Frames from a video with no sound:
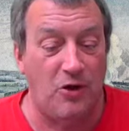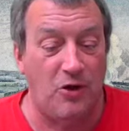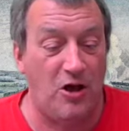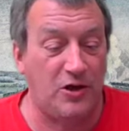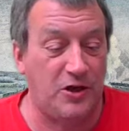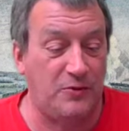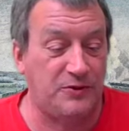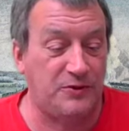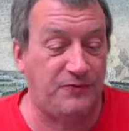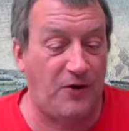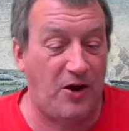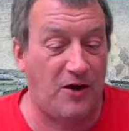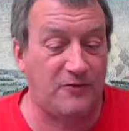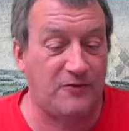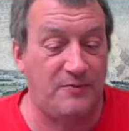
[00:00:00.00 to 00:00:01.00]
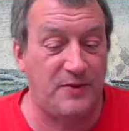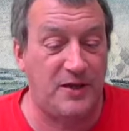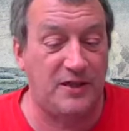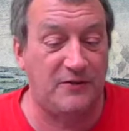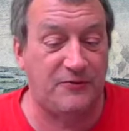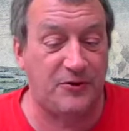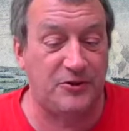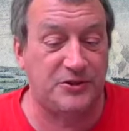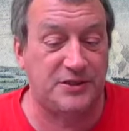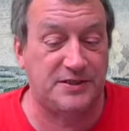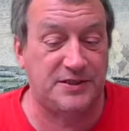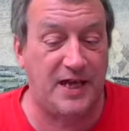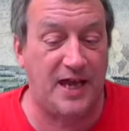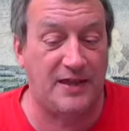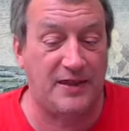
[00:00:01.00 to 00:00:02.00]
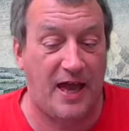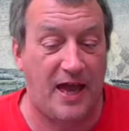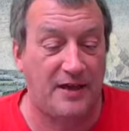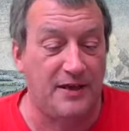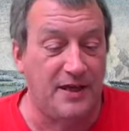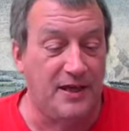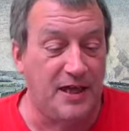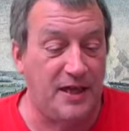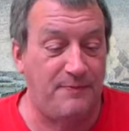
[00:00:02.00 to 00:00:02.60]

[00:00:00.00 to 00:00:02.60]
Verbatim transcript: Ranke was far from being the first to say that.